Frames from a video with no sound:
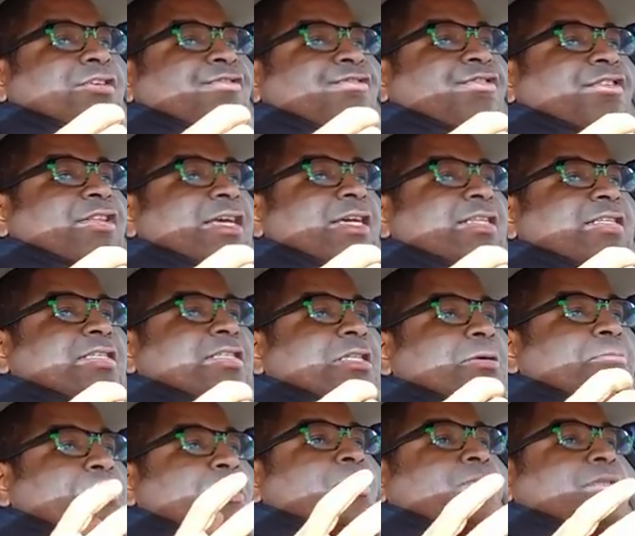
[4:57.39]
deflates
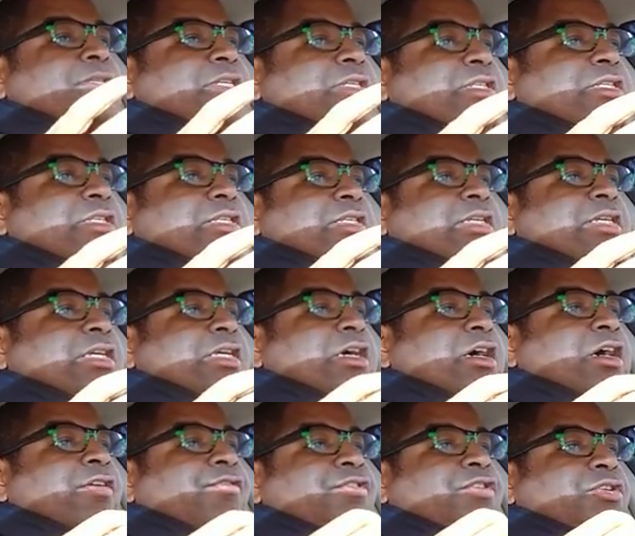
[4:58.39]
the potency
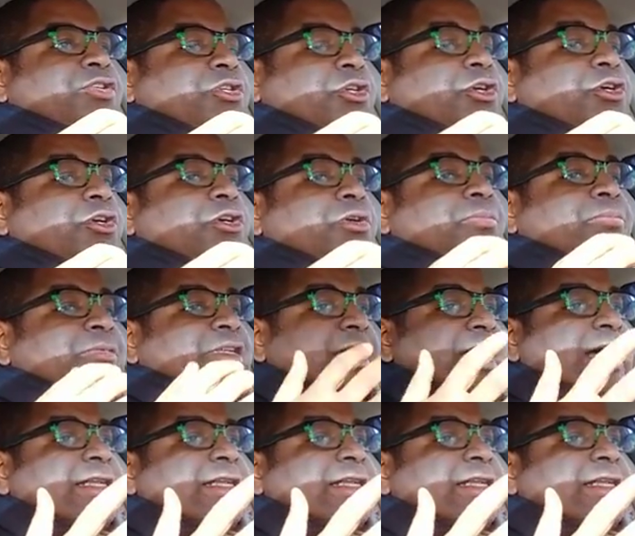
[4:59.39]
of the term